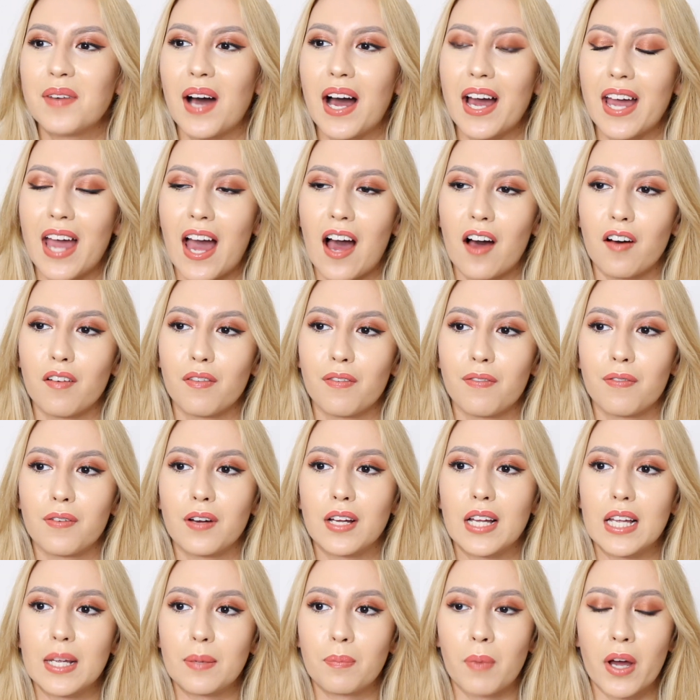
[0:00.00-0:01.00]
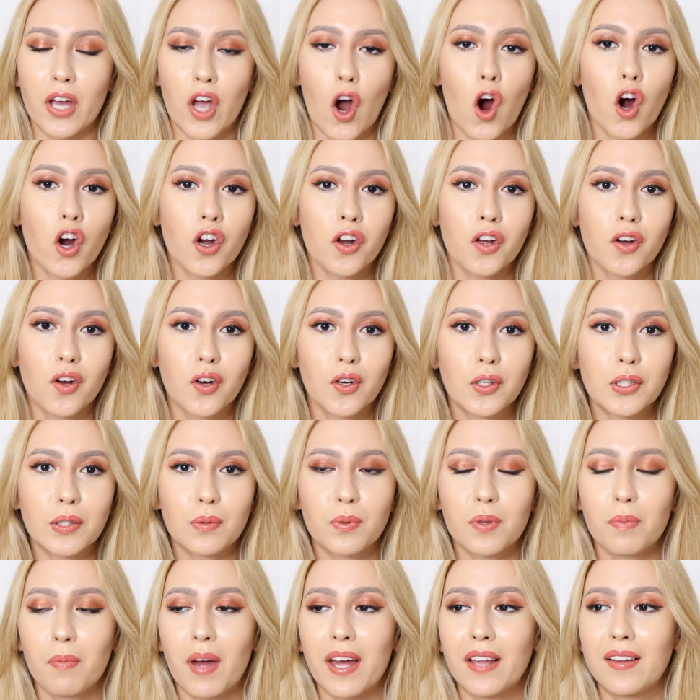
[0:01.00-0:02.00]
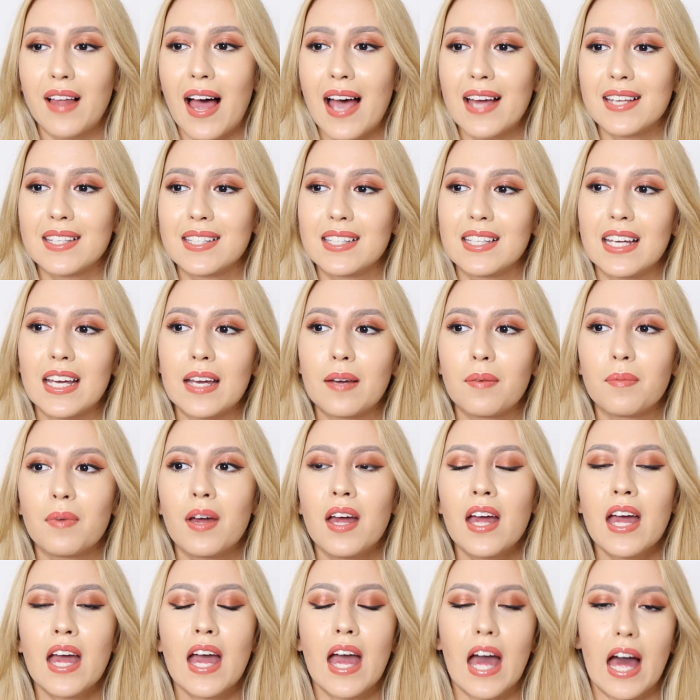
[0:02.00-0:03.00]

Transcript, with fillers: I have my articles with my last name,